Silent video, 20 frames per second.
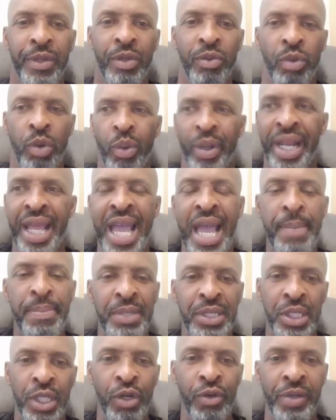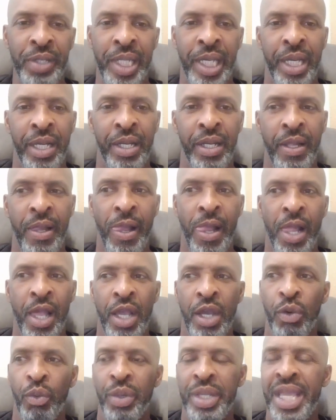with what happens over there
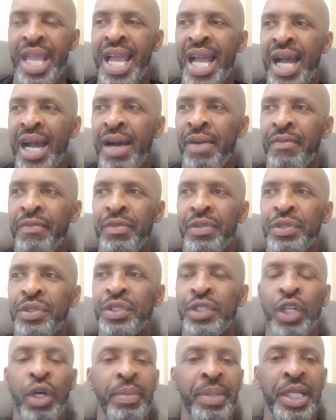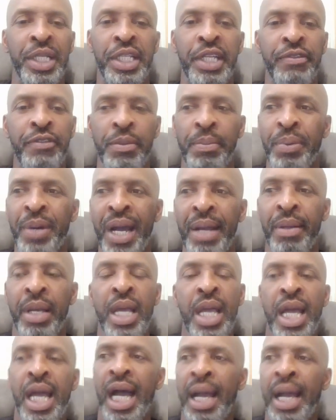when you have so many different problems?